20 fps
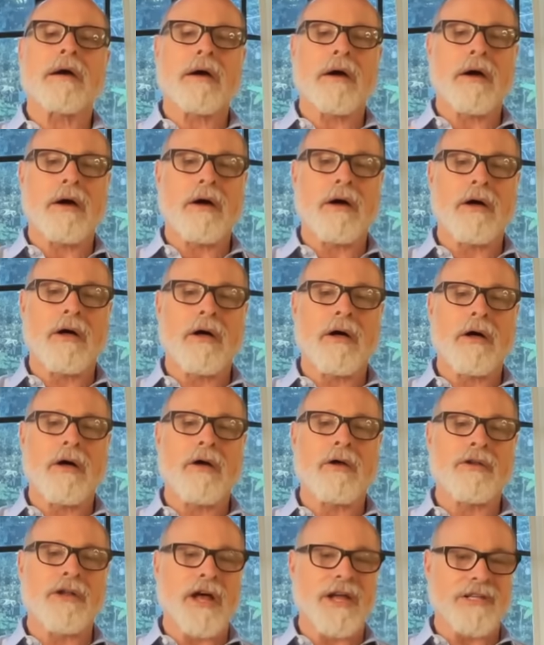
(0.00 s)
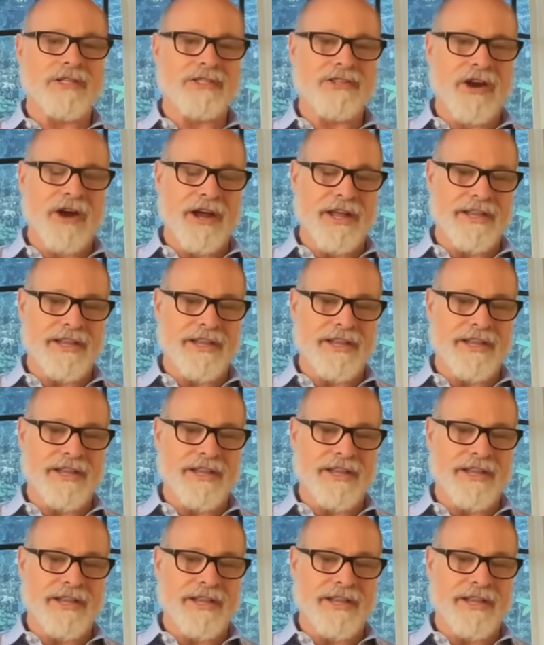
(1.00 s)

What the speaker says: Hold on, sorry,